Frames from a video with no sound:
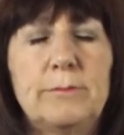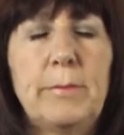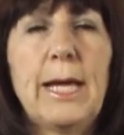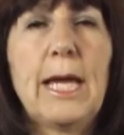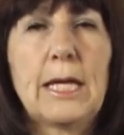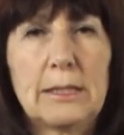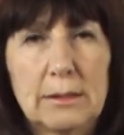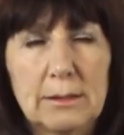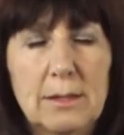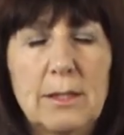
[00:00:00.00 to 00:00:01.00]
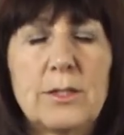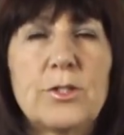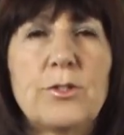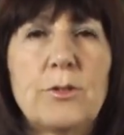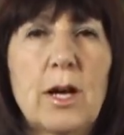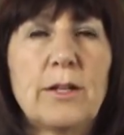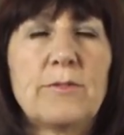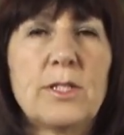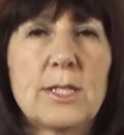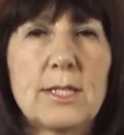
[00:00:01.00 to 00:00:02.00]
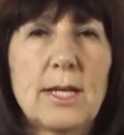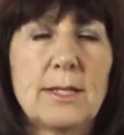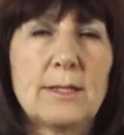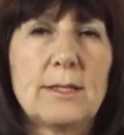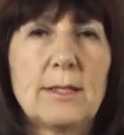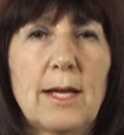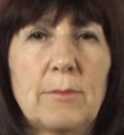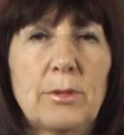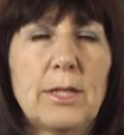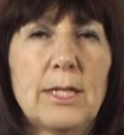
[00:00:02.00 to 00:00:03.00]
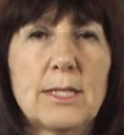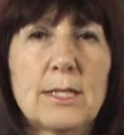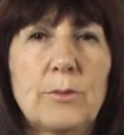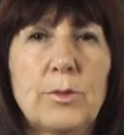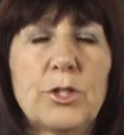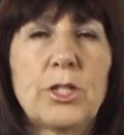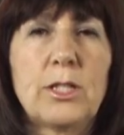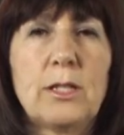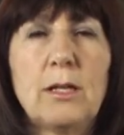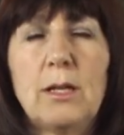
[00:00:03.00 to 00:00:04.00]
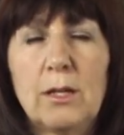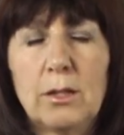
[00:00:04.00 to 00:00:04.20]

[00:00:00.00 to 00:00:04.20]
man to kind of descend into that place in which he